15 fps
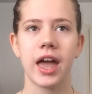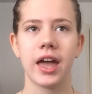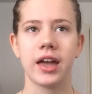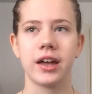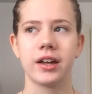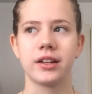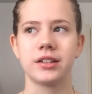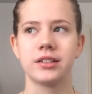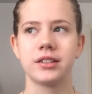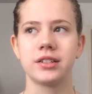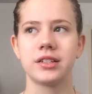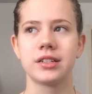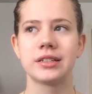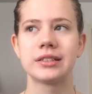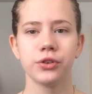
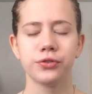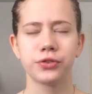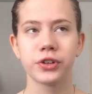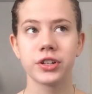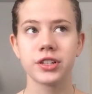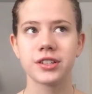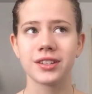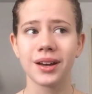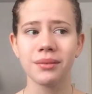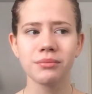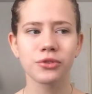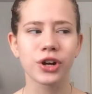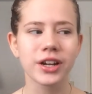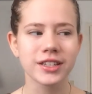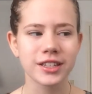and for
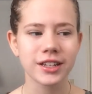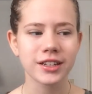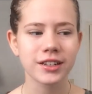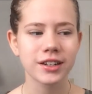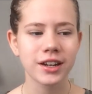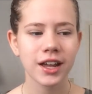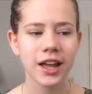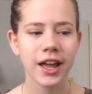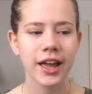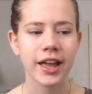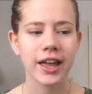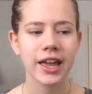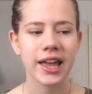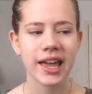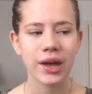some reason
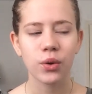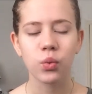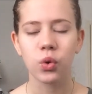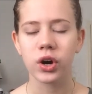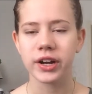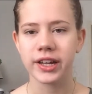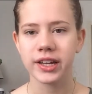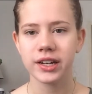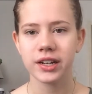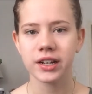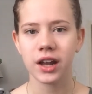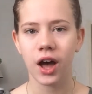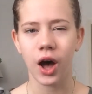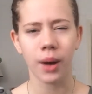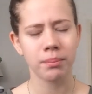it wouldn't
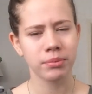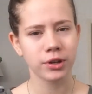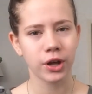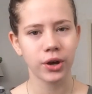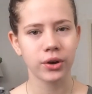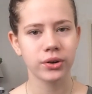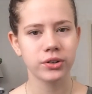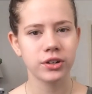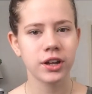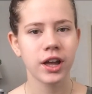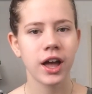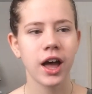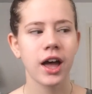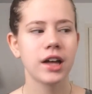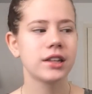upload.
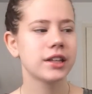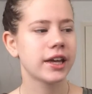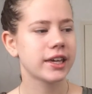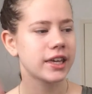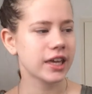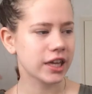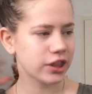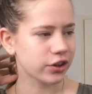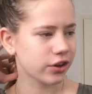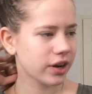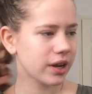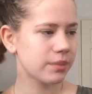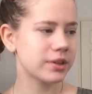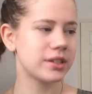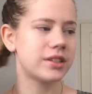Like, either
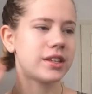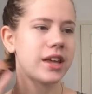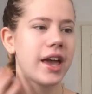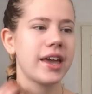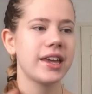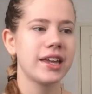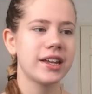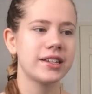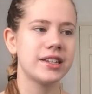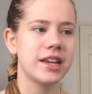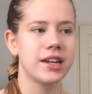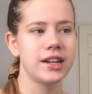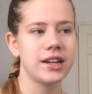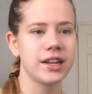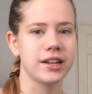it would say it
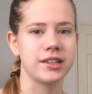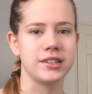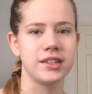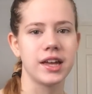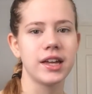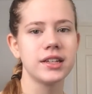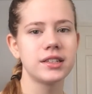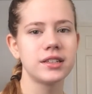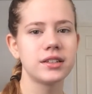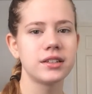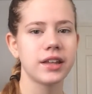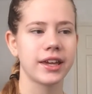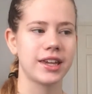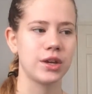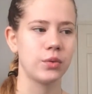didn't exist,
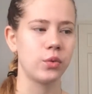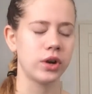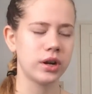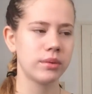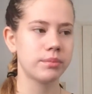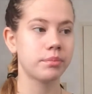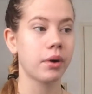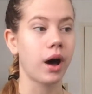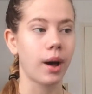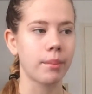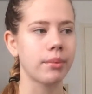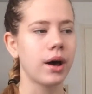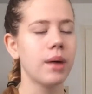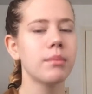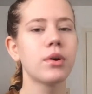like it wouldn't
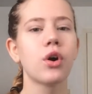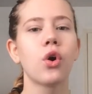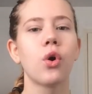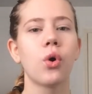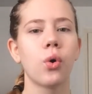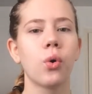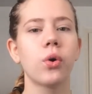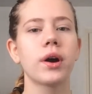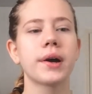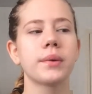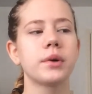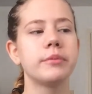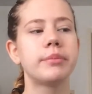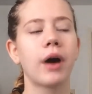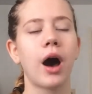pop up, or it
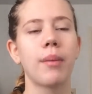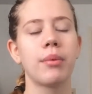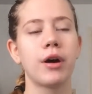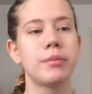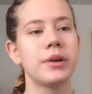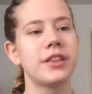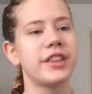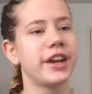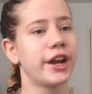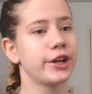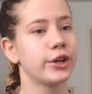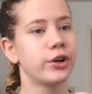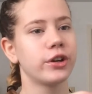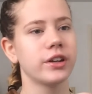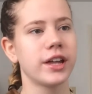would pop up and then I
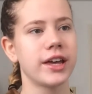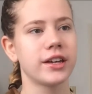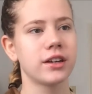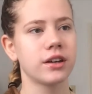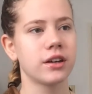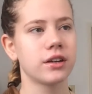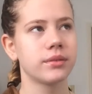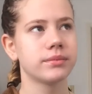go to like